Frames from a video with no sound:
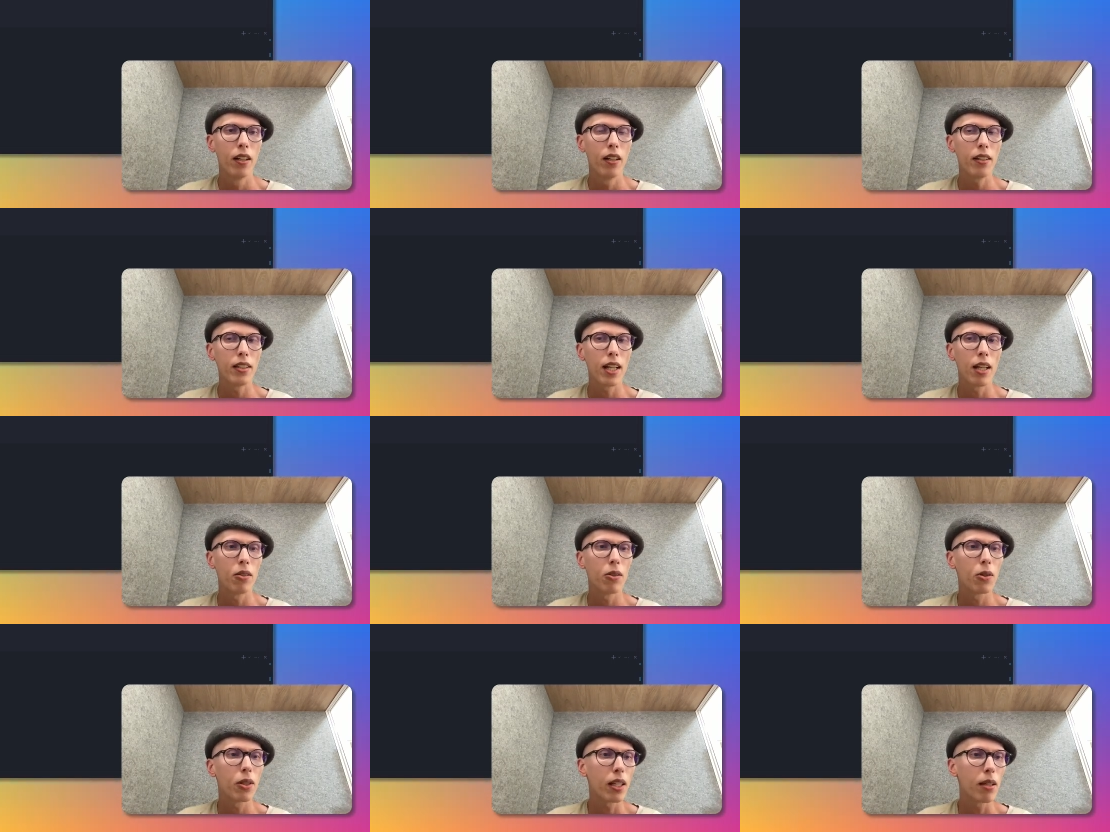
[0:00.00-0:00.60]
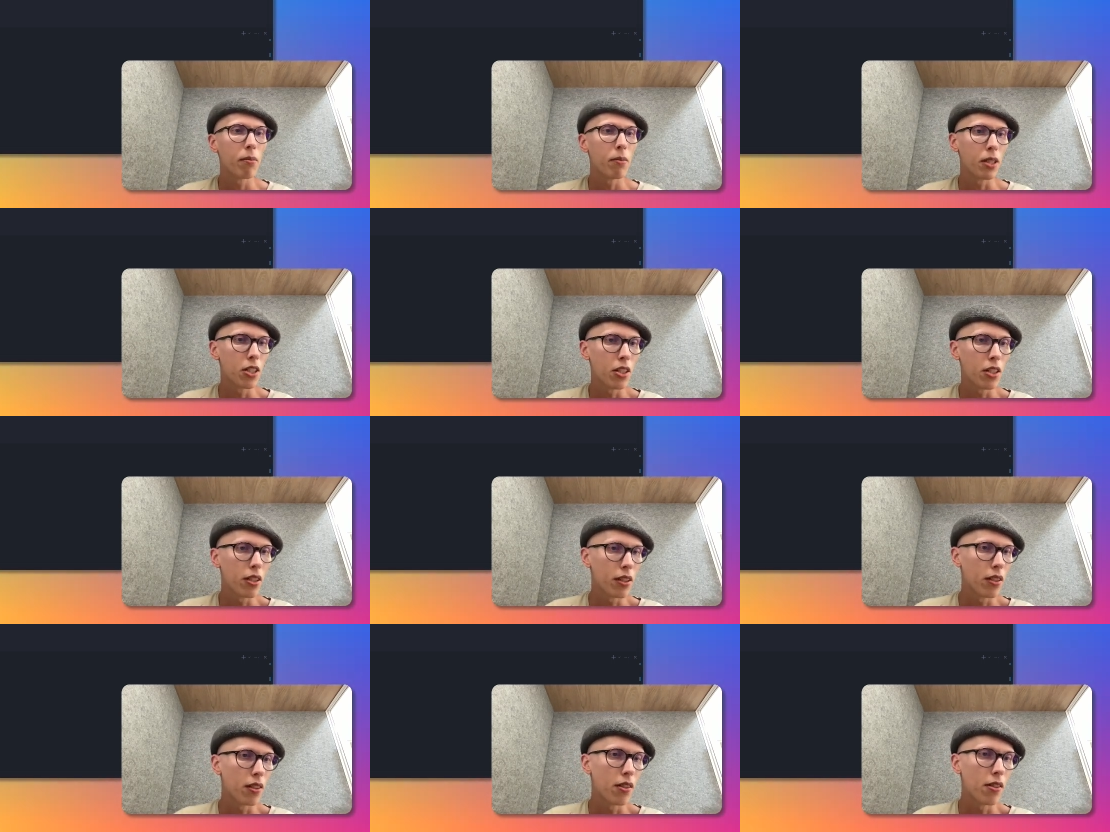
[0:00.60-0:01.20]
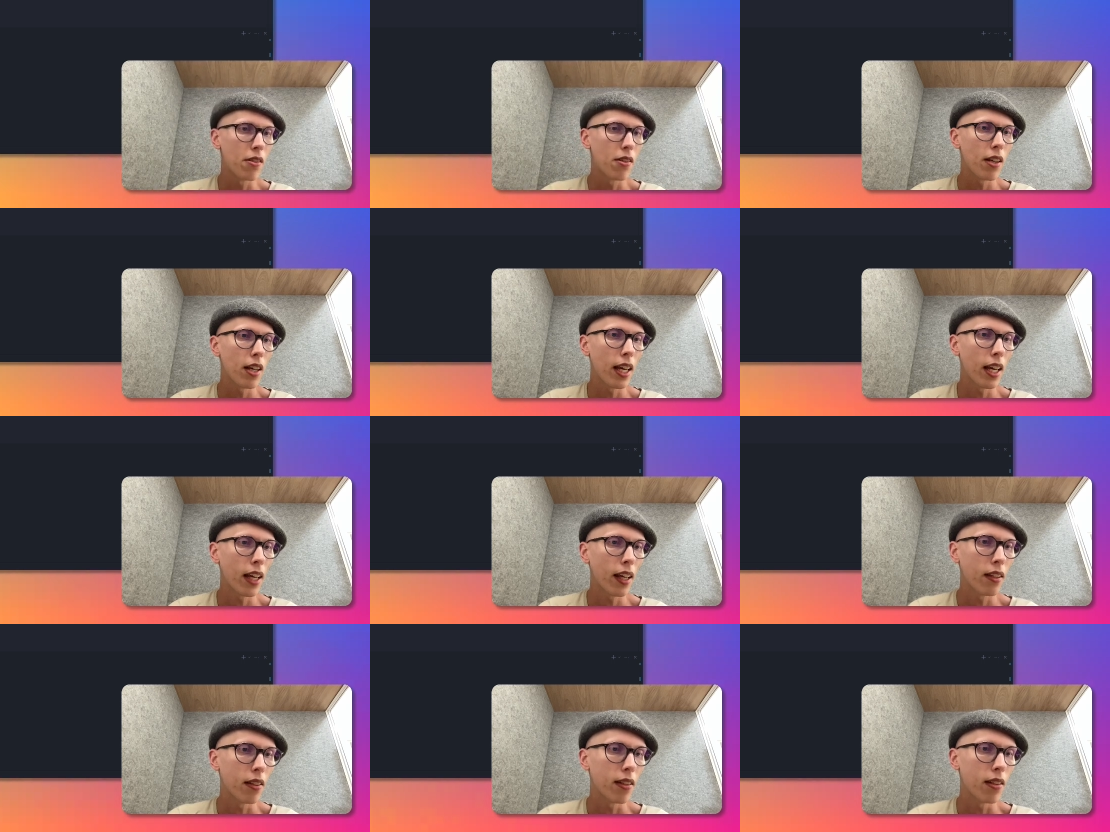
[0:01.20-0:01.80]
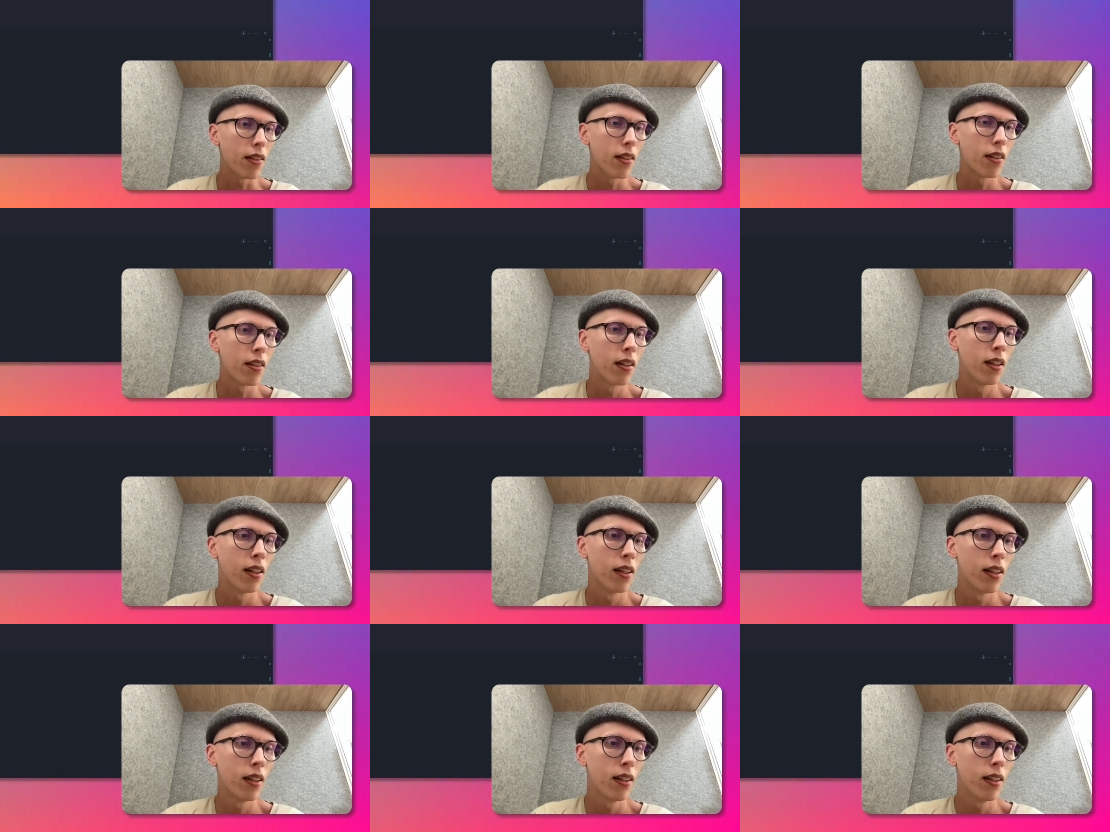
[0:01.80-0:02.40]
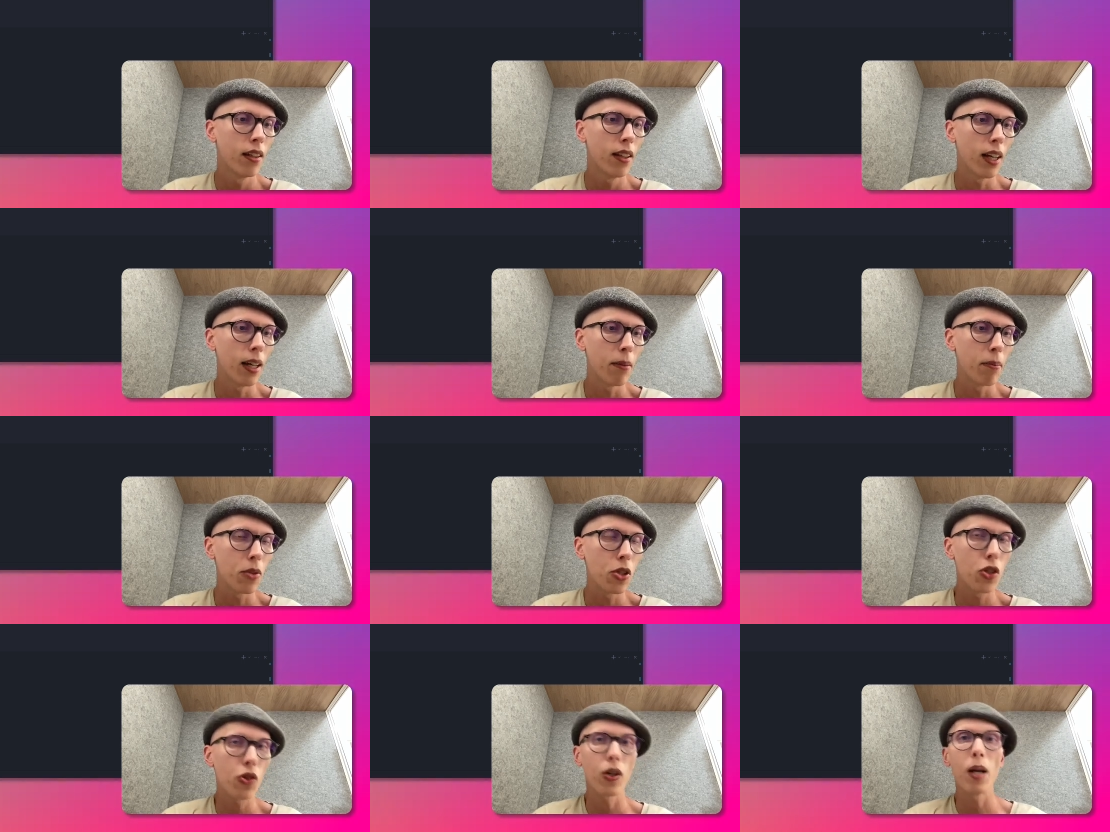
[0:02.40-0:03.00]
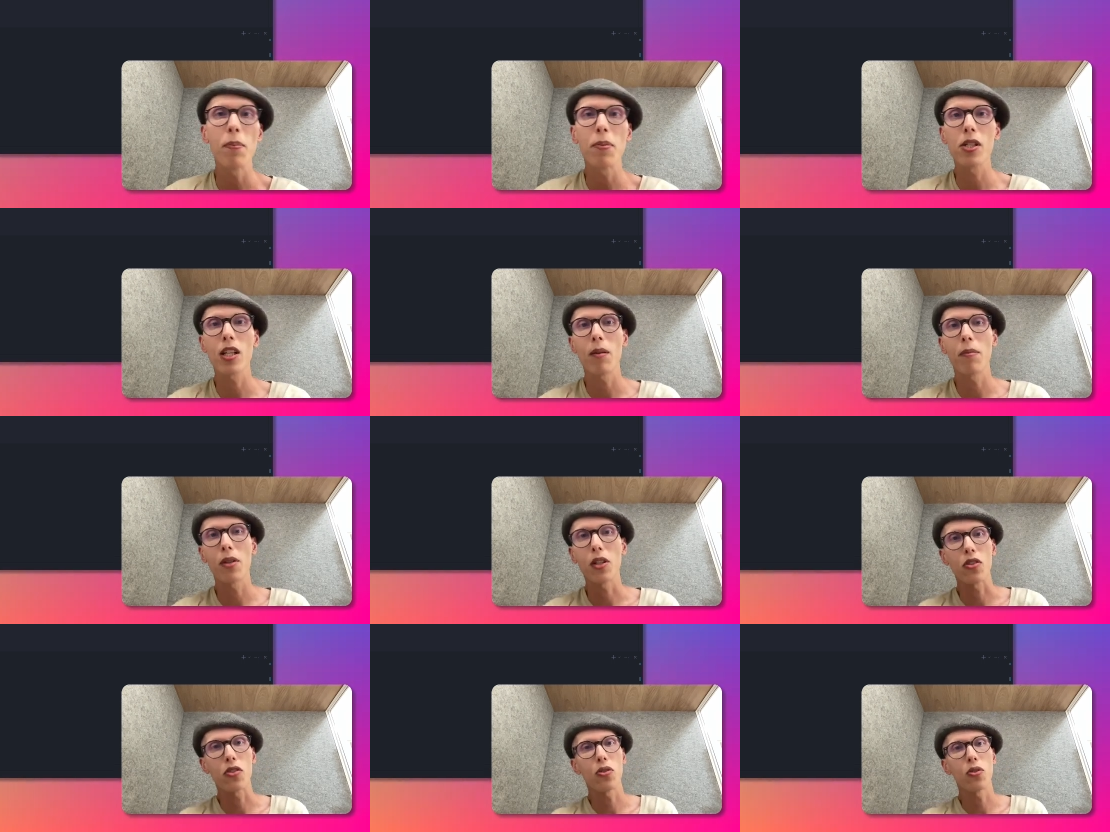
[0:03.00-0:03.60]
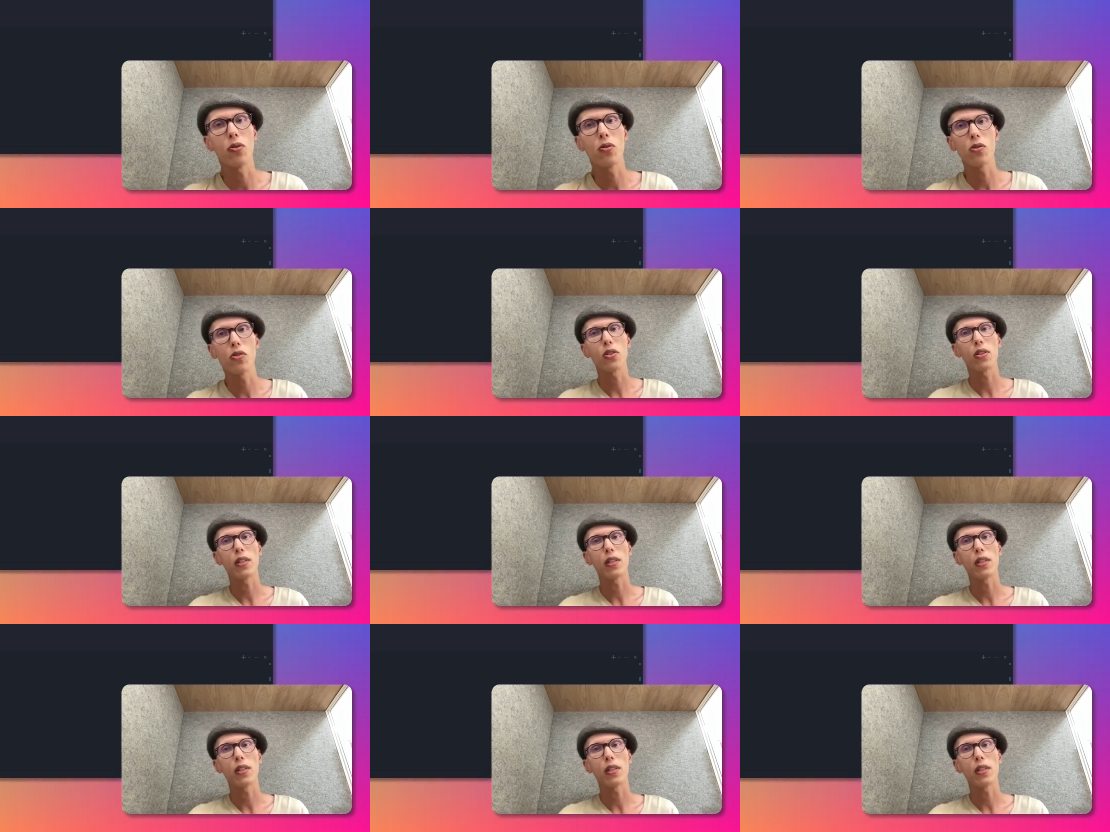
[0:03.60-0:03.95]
downloading images, and Stripe is coming soon, so